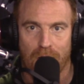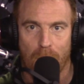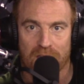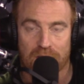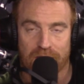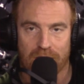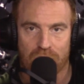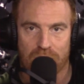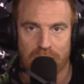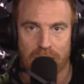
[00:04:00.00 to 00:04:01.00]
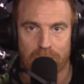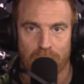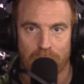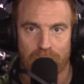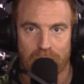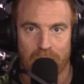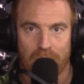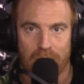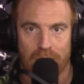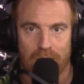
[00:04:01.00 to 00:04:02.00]
or because of a country they come from,
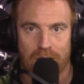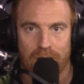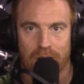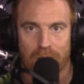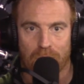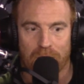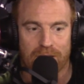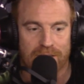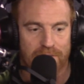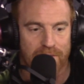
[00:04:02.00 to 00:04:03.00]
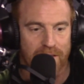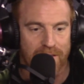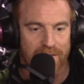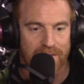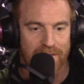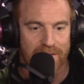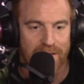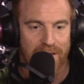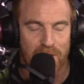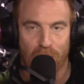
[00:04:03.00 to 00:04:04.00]
or because of a
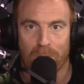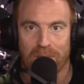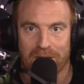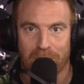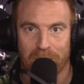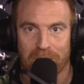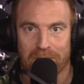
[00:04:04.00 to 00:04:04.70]
job they do?